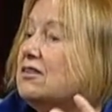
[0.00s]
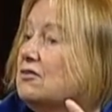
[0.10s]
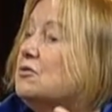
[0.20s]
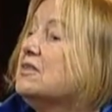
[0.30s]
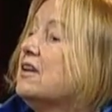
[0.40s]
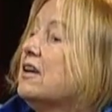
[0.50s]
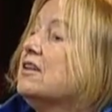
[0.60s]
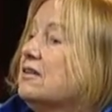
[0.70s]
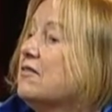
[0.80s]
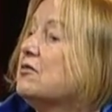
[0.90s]
don't think I
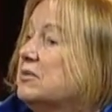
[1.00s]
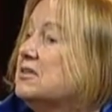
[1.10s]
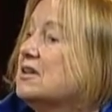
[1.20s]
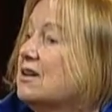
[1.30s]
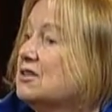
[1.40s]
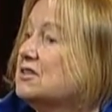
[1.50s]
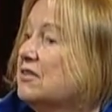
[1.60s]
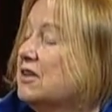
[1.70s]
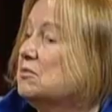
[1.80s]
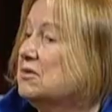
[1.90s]
can ever be
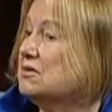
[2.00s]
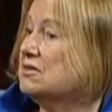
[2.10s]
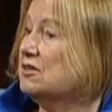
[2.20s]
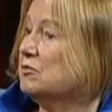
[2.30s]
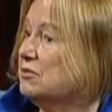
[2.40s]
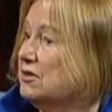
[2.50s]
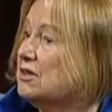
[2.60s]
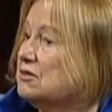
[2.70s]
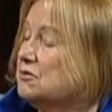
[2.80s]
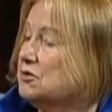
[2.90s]
satisfied with the state of
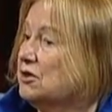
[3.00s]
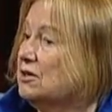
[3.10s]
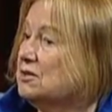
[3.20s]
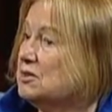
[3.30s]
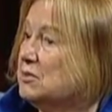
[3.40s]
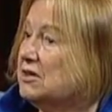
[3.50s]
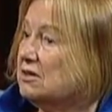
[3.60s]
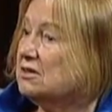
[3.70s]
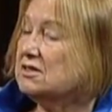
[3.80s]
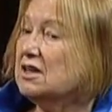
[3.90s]
protection of journalists,
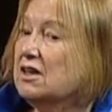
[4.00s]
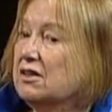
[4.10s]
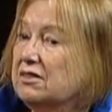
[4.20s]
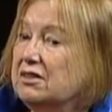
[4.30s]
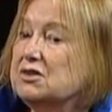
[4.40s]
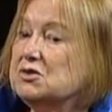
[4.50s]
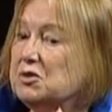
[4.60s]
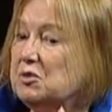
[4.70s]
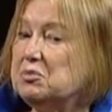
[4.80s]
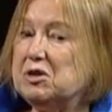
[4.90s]
because these are
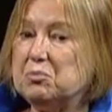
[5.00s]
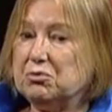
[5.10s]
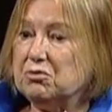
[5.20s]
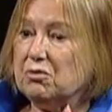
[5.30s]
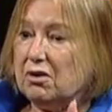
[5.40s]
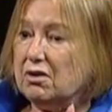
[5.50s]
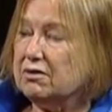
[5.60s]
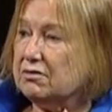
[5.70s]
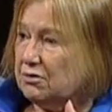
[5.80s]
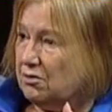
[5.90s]
the people who are
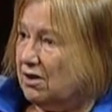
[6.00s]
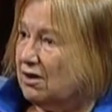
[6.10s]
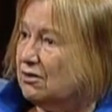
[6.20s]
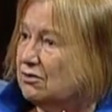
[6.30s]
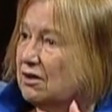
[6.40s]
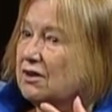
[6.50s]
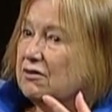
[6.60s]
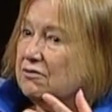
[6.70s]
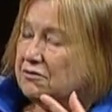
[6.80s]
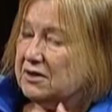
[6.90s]
on the ground
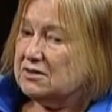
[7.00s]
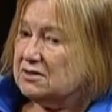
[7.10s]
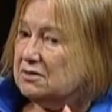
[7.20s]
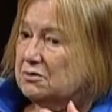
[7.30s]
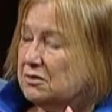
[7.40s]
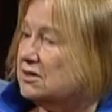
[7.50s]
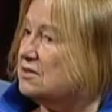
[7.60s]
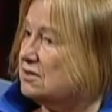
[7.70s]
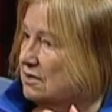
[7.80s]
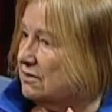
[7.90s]
facing
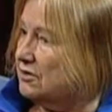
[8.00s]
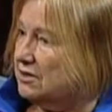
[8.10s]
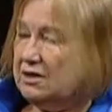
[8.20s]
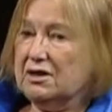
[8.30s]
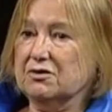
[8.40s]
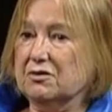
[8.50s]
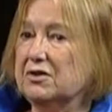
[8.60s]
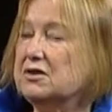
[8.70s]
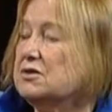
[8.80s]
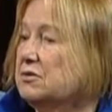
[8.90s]
risks every day. They're
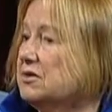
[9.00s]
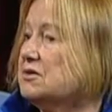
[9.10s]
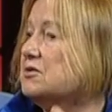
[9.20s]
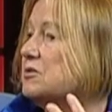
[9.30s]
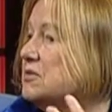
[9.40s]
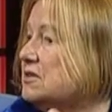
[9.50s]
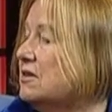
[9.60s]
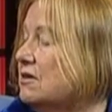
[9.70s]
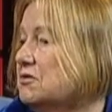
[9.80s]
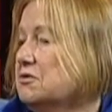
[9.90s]
facing risks to
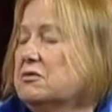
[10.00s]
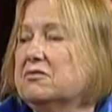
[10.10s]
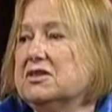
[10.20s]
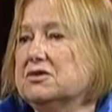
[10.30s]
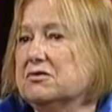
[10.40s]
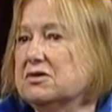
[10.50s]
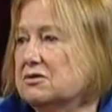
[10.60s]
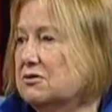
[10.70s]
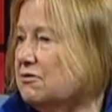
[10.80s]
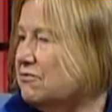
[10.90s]
themselves, or facing
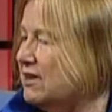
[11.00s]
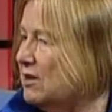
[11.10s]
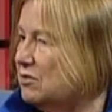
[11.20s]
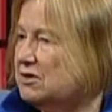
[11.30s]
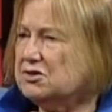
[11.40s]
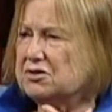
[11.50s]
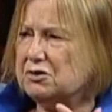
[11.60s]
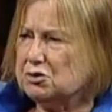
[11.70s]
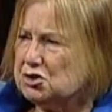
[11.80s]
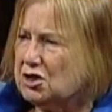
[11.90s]
risks to their families, to
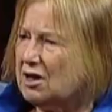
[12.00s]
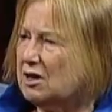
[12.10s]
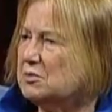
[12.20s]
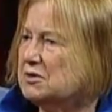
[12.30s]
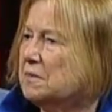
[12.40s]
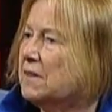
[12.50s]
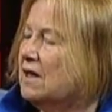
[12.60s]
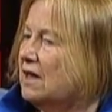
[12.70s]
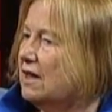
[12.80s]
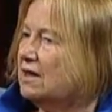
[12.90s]
their jobs,
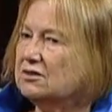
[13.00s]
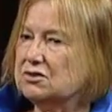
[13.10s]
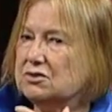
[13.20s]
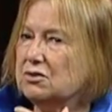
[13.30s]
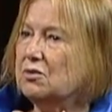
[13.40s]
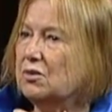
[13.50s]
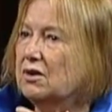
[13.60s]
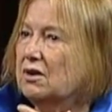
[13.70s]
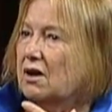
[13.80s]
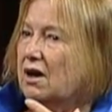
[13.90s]
and so
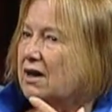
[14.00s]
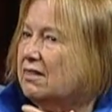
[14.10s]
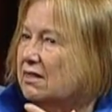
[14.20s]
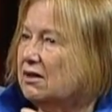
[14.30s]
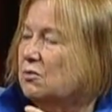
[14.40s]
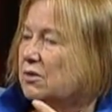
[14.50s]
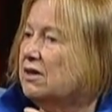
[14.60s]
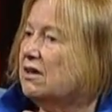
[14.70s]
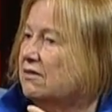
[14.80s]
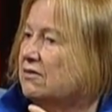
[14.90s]
I think we
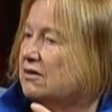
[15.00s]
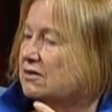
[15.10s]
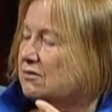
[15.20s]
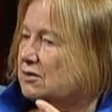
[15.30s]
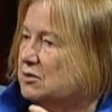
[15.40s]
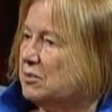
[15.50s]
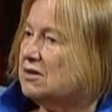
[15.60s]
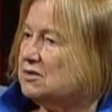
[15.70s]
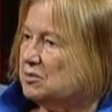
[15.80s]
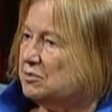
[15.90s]
have a
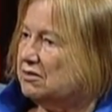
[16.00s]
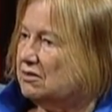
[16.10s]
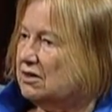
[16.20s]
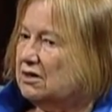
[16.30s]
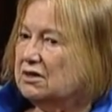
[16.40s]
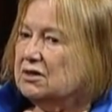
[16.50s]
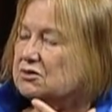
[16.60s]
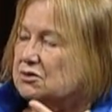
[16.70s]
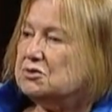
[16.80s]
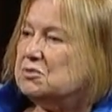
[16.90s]
responsibility
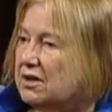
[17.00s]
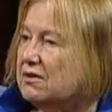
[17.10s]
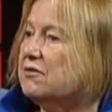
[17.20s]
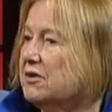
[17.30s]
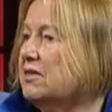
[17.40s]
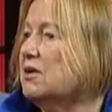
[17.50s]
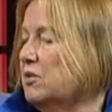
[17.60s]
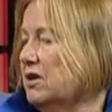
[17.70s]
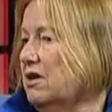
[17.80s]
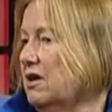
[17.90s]
to do everything
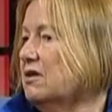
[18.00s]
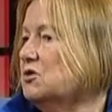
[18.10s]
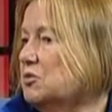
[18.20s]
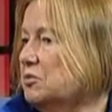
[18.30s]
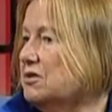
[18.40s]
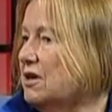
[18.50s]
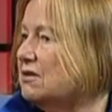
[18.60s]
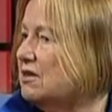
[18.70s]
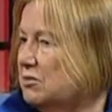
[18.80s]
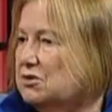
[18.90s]
we can to
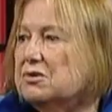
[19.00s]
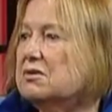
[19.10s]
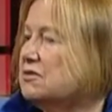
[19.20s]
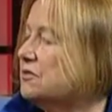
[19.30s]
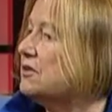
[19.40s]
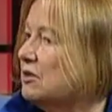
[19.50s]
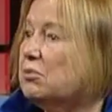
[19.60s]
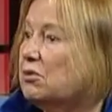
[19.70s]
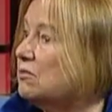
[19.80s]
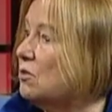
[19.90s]
protect them in doing this really
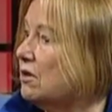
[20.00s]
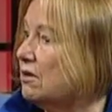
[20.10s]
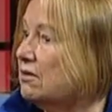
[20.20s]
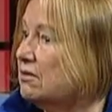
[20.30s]
important work.